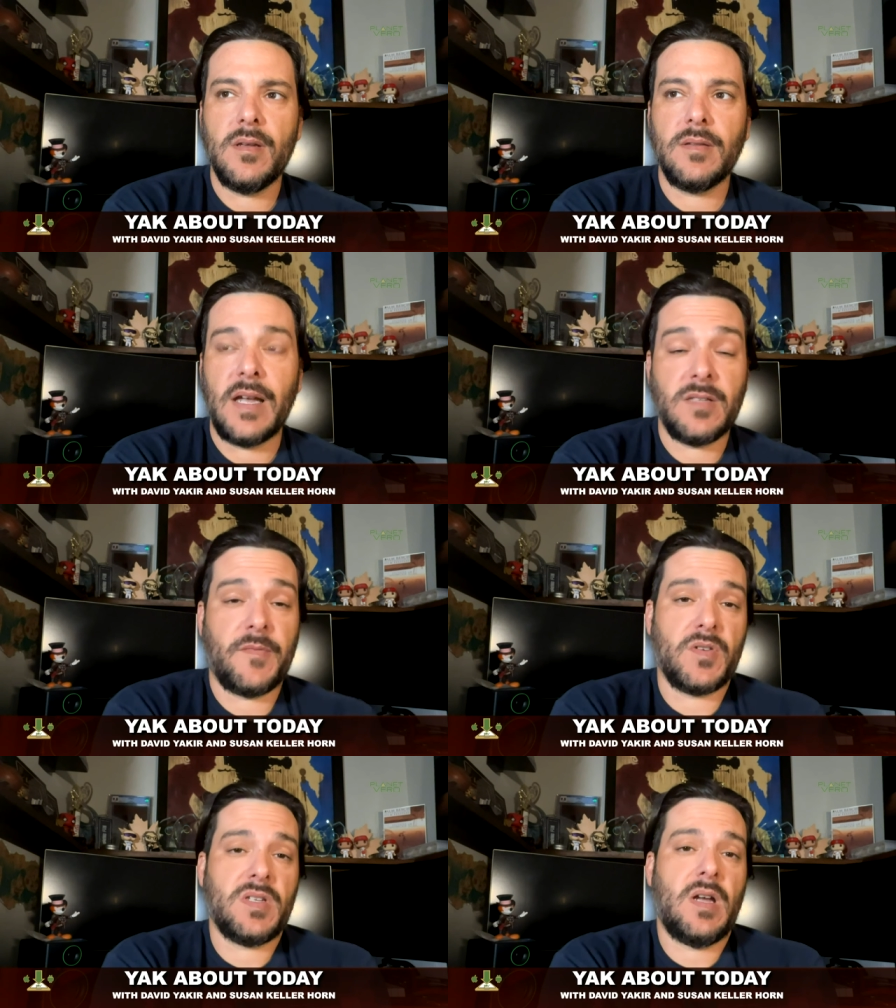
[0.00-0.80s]
That's the
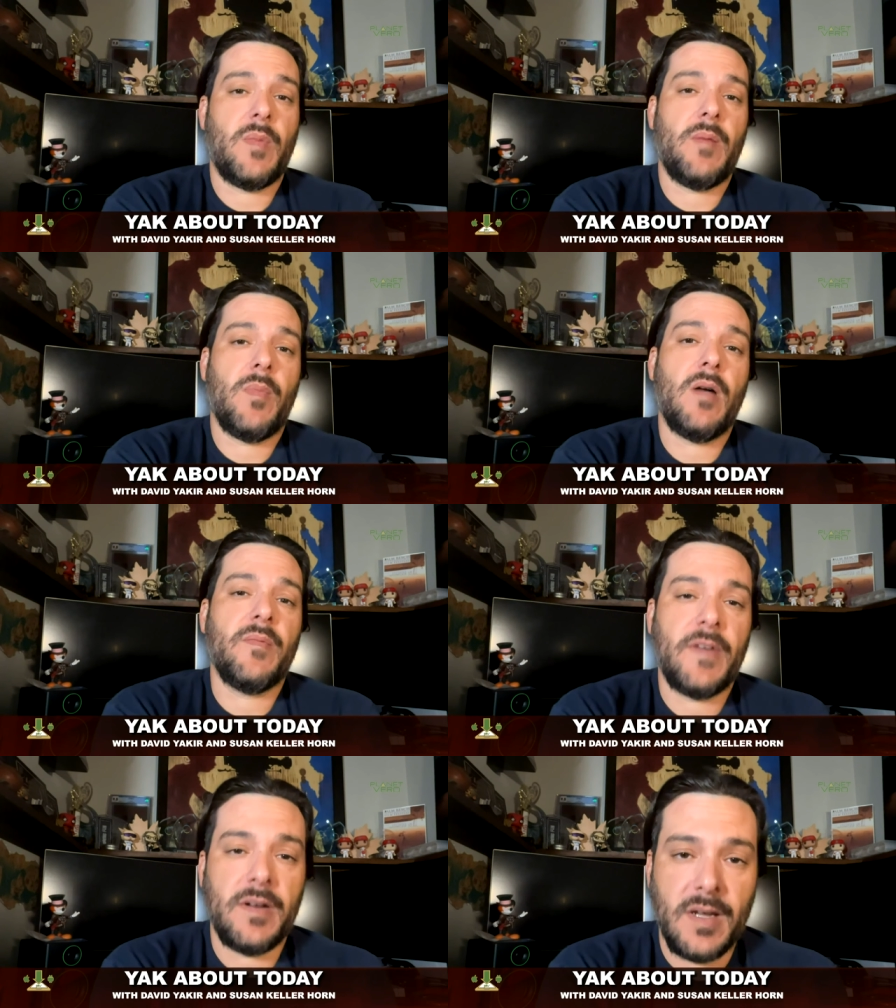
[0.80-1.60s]
first time my mom
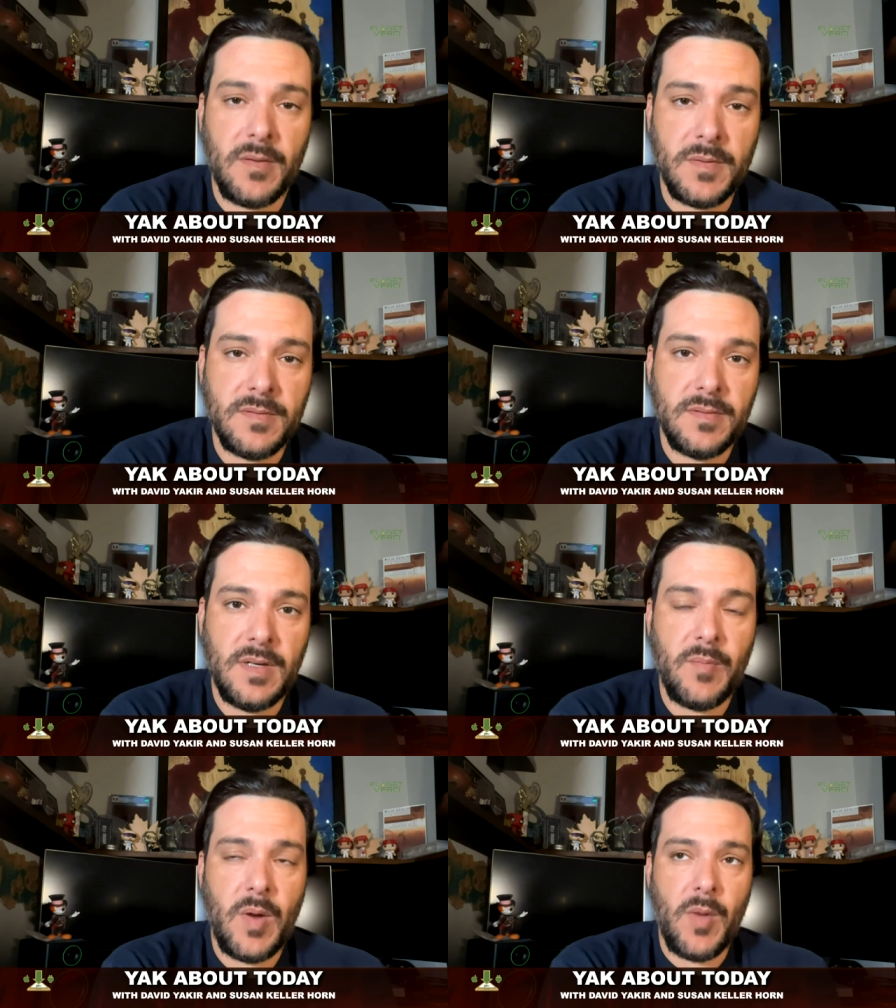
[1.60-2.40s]
found out,
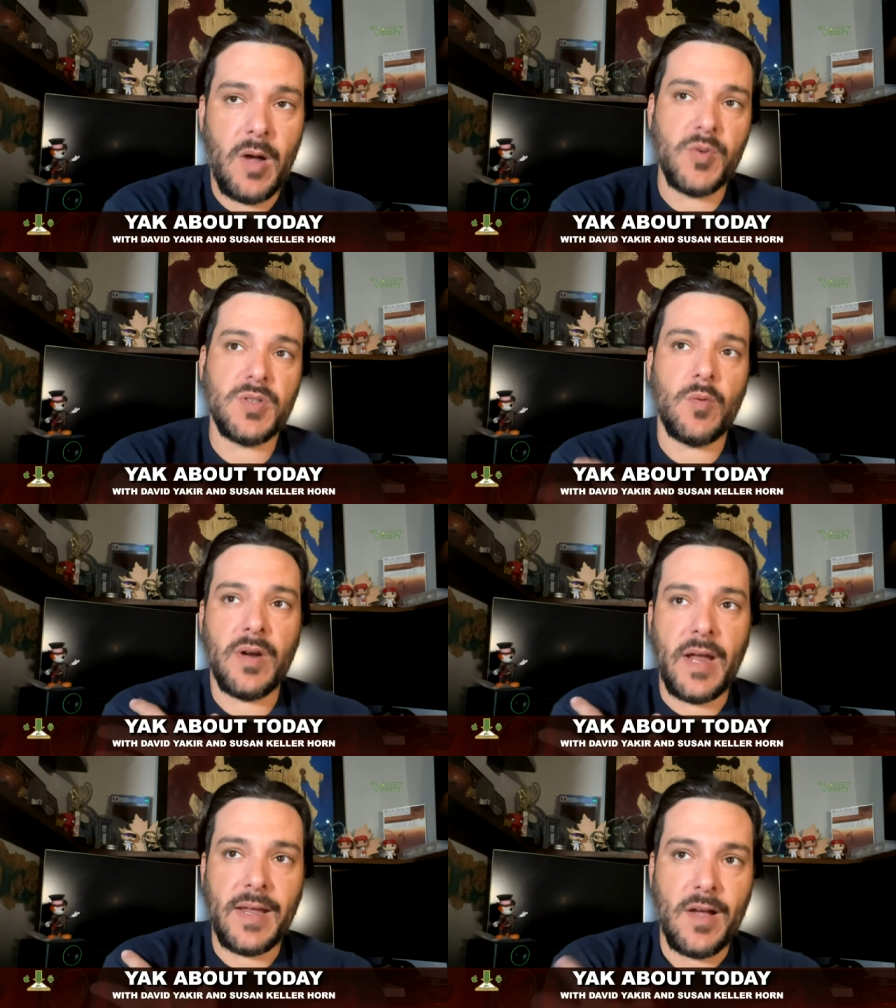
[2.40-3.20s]
and my mom was the
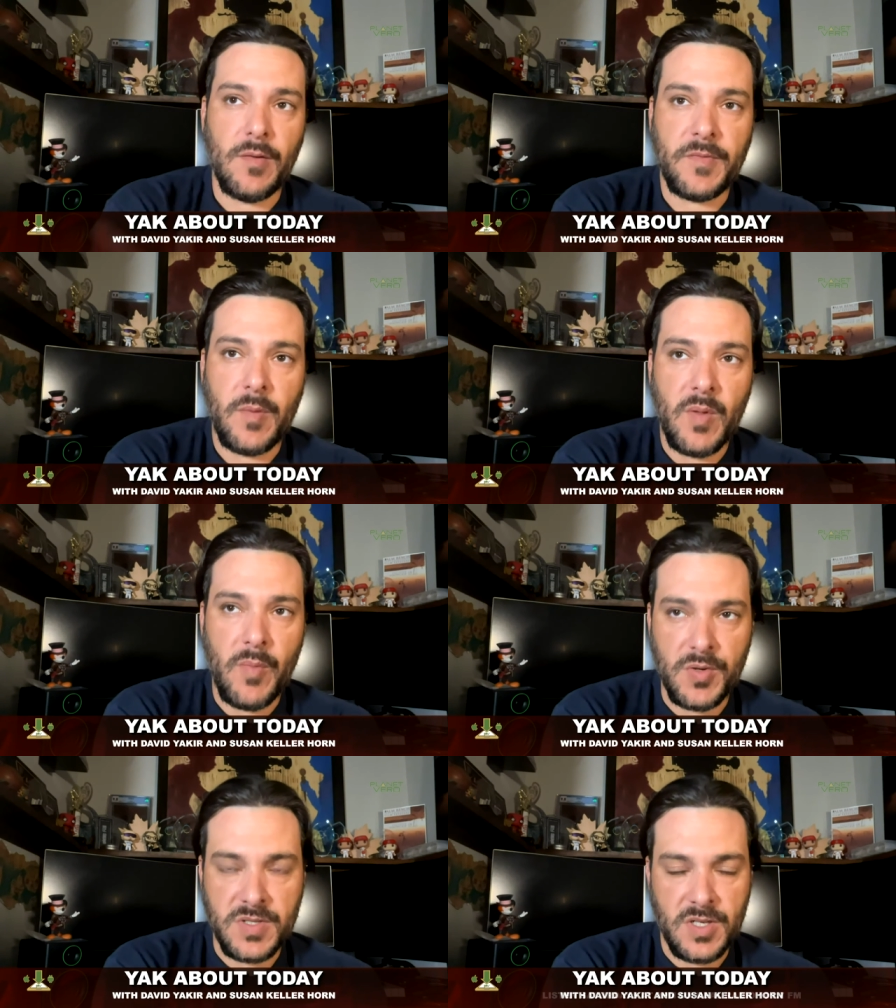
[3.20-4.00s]
one I held from the
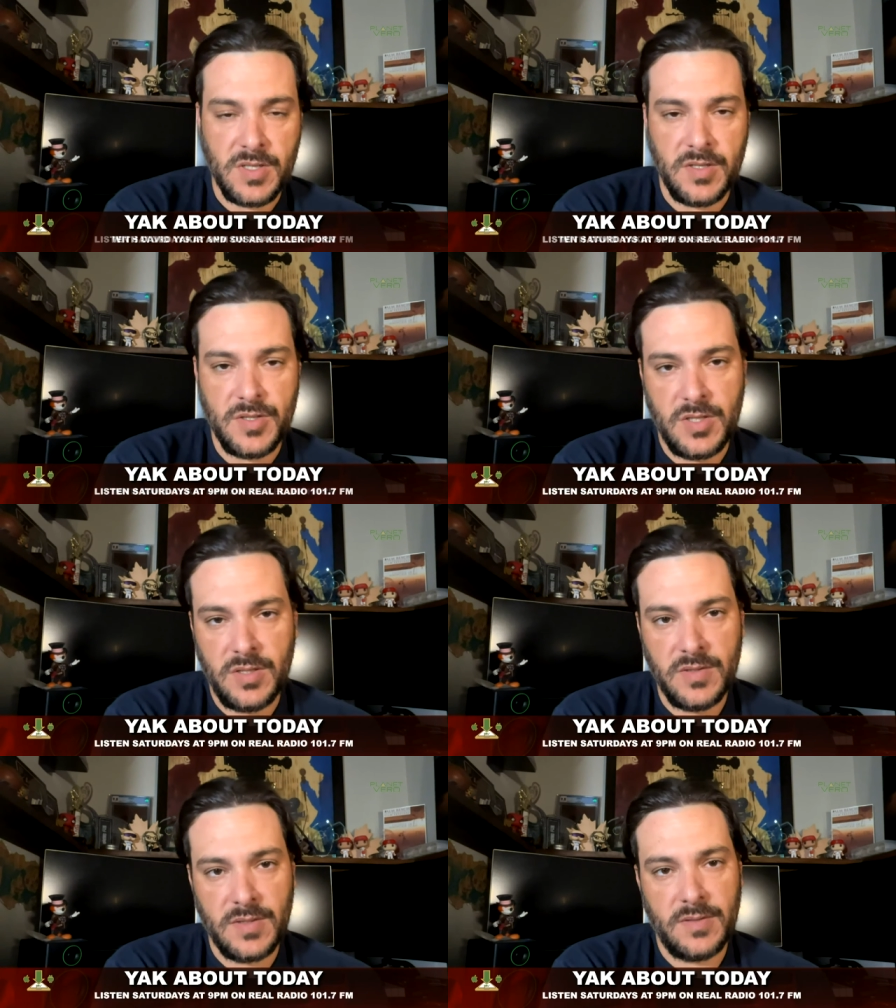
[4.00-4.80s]
most, just because
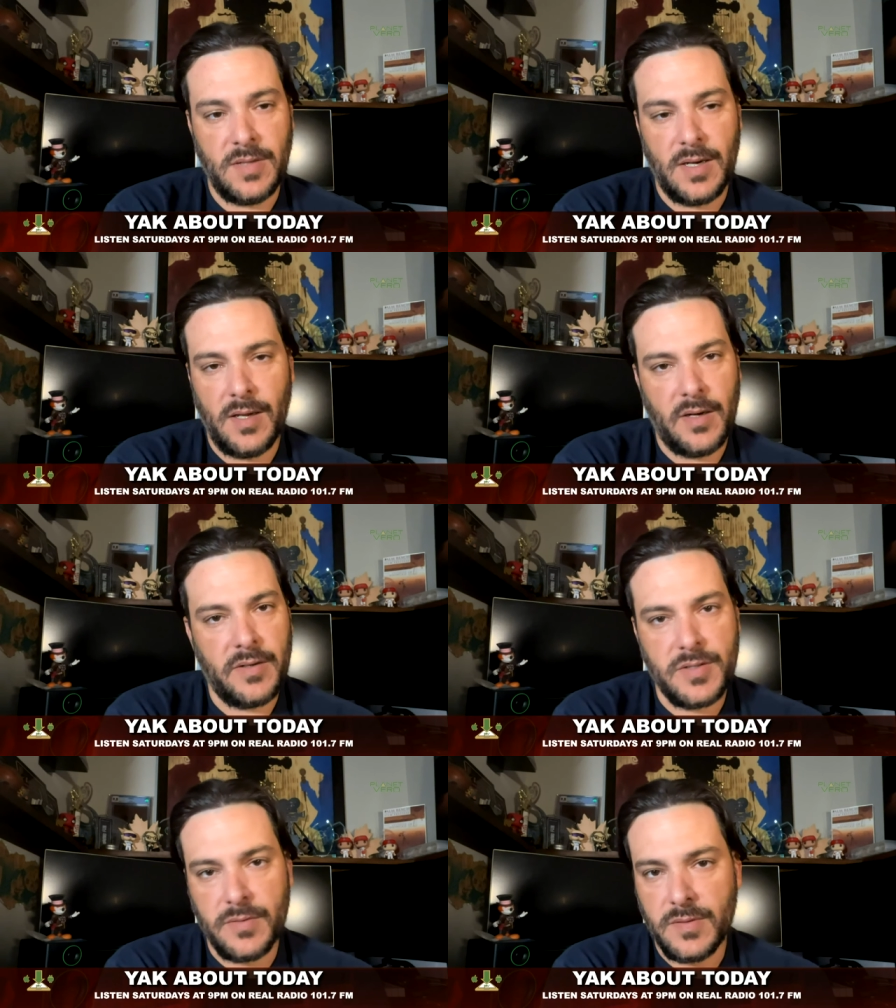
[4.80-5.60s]
she's got a lot of
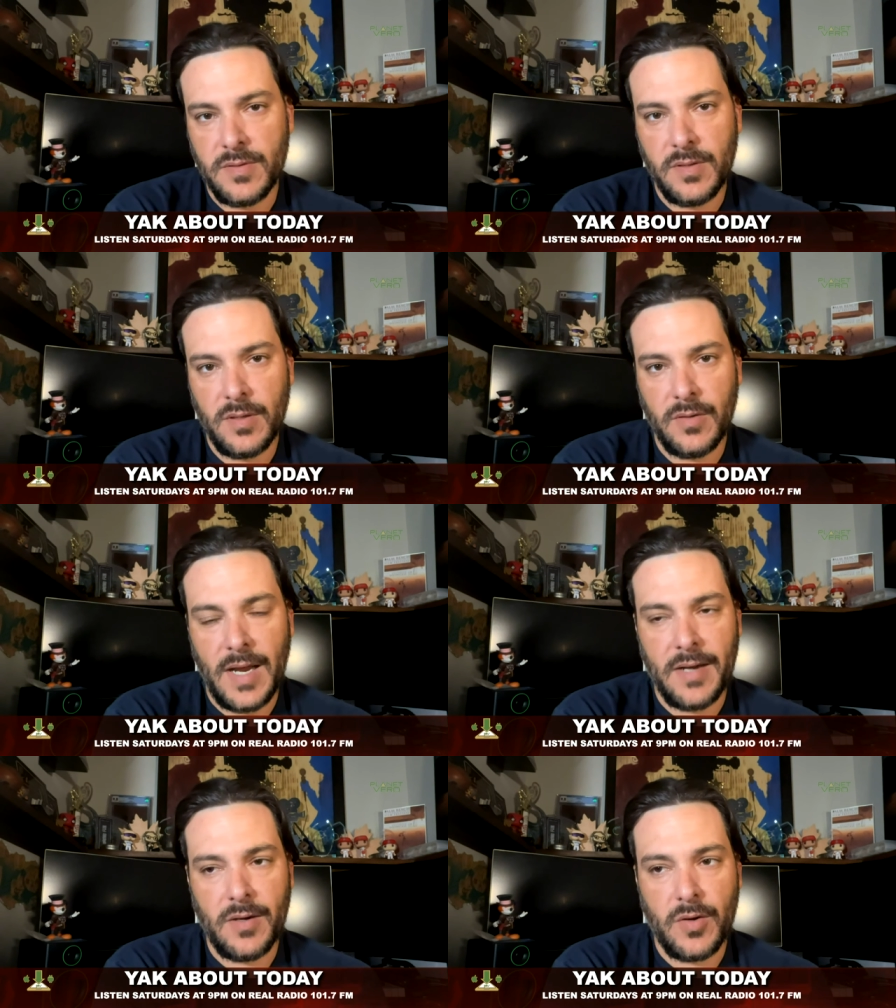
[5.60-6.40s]
issues, you know,
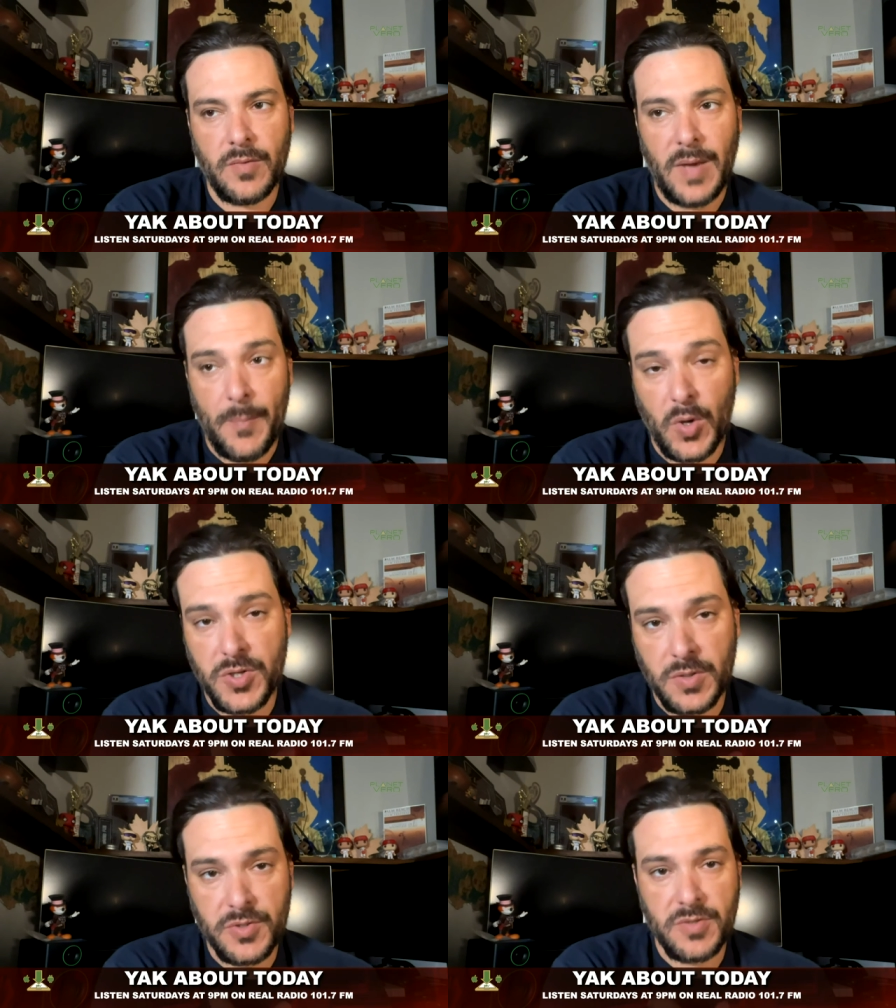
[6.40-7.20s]
not
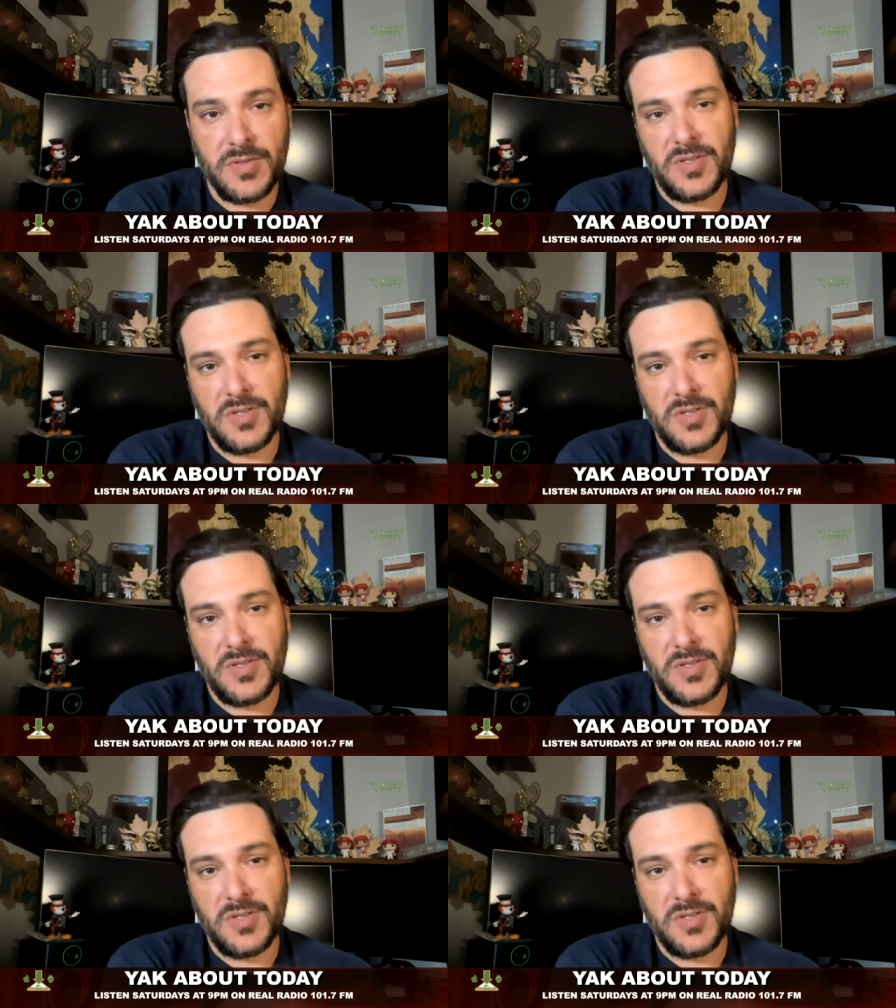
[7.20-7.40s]
personal issues.